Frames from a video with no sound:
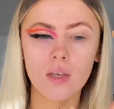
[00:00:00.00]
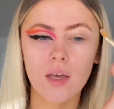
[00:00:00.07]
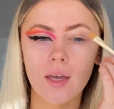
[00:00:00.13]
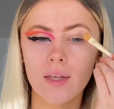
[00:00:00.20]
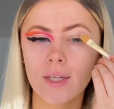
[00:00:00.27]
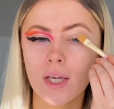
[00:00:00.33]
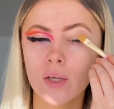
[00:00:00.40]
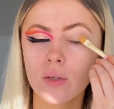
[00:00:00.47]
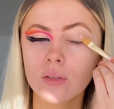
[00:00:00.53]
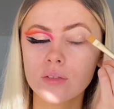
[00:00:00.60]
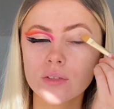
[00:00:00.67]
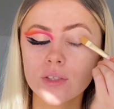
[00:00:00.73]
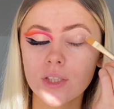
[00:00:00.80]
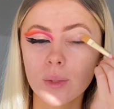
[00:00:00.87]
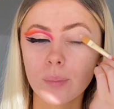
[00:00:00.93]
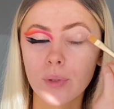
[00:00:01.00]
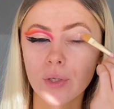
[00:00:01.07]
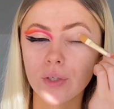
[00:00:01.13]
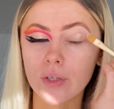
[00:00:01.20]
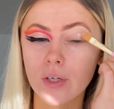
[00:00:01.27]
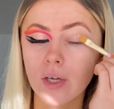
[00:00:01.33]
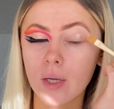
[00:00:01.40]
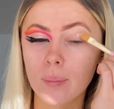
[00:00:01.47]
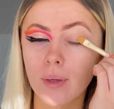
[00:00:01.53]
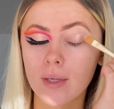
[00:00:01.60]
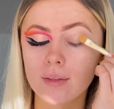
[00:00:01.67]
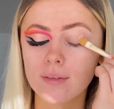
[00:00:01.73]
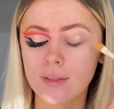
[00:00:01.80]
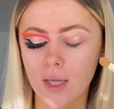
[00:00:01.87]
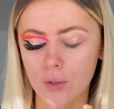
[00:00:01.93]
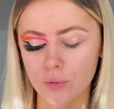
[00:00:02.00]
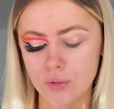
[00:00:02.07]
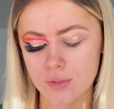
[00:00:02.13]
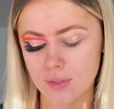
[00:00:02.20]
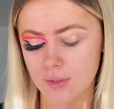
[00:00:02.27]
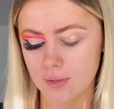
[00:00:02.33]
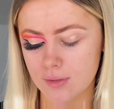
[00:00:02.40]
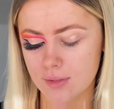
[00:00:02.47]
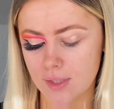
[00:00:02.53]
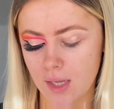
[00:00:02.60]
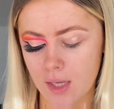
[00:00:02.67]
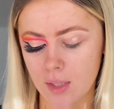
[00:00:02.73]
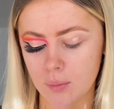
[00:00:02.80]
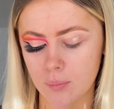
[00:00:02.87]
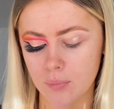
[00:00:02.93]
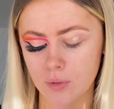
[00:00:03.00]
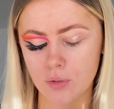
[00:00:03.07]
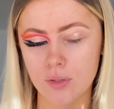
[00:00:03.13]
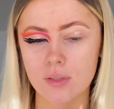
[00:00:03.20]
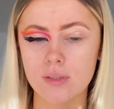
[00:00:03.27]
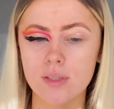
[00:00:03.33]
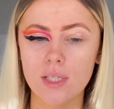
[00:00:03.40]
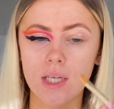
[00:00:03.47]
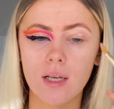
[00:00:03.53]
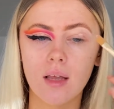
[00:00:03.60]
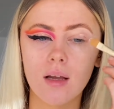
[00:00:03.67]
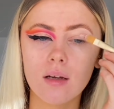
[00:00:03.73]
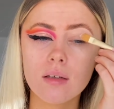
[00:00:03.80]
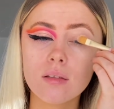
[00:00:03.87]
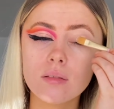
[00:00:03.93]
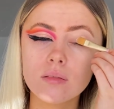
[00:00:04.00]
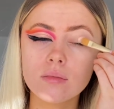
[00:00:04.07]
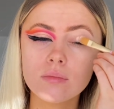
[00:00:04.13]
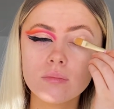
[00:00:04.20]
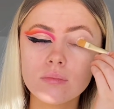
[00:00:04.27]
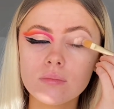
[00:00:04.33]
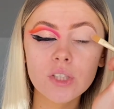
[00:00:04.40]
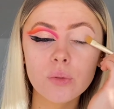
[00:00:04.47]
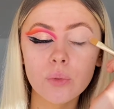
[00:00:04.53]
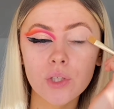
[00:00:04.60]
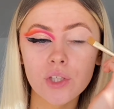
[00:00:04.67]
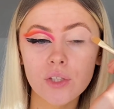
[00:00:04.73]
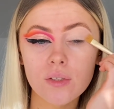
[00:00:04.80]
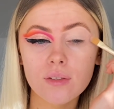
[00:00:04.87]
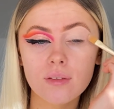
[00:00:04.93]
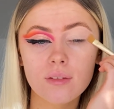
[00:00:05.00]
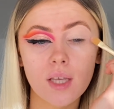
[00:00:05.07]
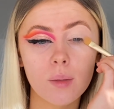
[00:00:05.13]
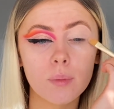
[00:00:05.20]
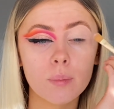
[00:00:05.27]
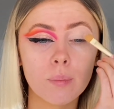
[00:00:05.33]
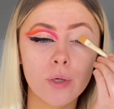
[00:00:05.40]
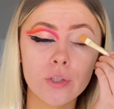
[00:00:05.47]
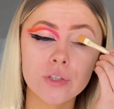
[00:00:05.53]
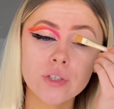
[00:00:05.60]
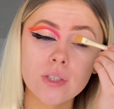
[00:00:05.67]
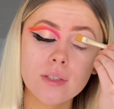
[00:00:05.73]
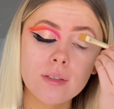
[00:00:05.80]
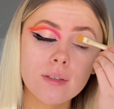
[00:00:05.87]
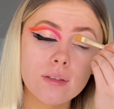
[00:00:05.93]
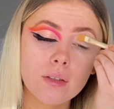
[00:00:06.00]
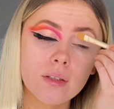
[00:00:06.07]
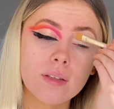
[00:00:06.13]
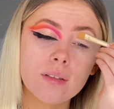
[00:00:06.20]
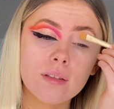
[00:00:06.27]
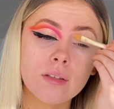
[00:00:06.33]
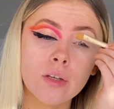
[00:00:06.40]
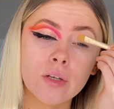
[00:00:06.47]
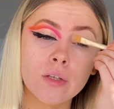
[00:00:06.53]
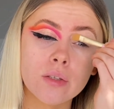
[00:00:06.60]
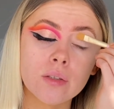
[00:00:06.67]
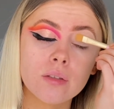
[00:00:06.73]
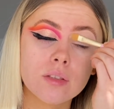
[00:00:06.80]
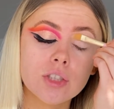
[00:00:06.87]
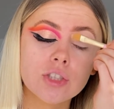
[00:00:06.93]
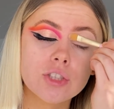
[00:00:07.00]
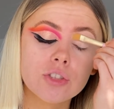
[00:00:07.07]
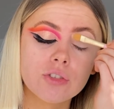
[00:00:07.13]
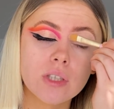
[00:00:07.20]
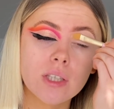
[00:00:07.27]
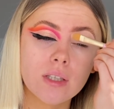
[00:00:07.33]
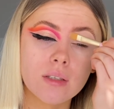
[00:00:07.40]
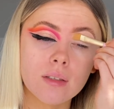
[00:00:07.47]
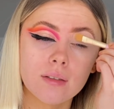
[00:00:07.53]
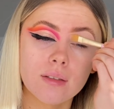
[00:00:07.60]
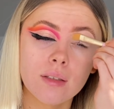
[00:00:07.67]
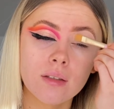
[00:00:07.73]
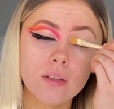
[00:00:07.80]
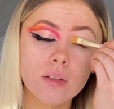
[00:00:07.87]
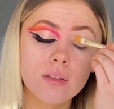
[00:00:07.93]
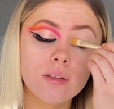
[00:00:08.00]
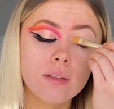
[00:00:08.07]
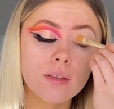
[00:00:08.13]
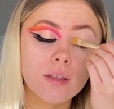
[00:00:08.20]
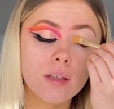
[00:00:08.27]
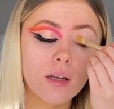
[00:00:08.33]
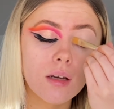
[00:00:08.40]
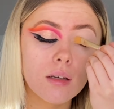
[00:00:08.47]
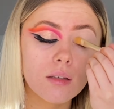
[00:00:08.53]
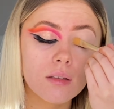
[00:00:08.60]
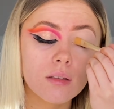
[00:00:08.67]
And now I'm just going to put a base down using the same concealer. You want to use tapping motions so there's no streakiness in the concealer.